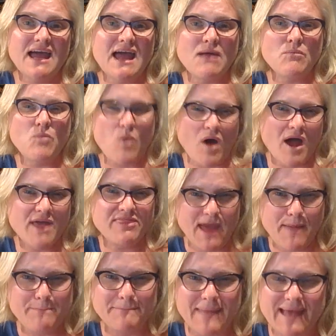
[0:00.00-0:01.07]
and why
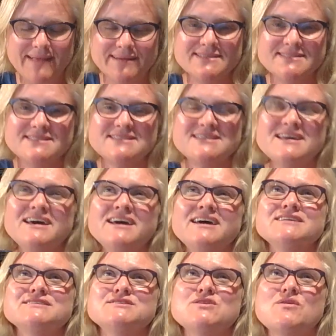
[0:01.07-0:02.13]
that matters.
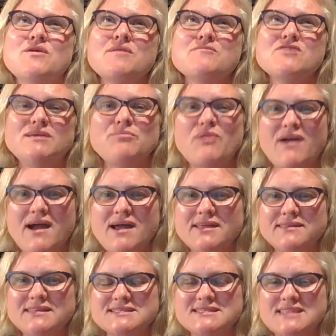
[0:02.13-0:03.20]
So I'm really proud
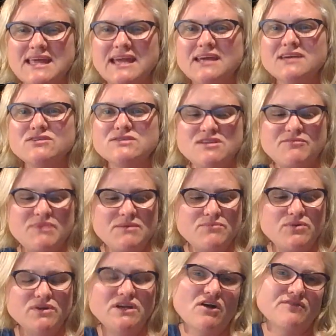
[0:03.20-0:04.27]
of this thing because I've been
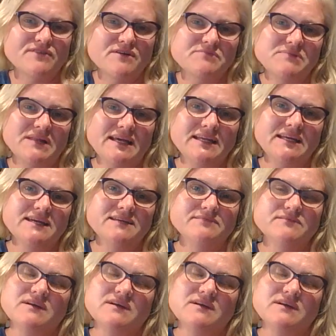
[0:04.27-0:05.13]
putting off completing it.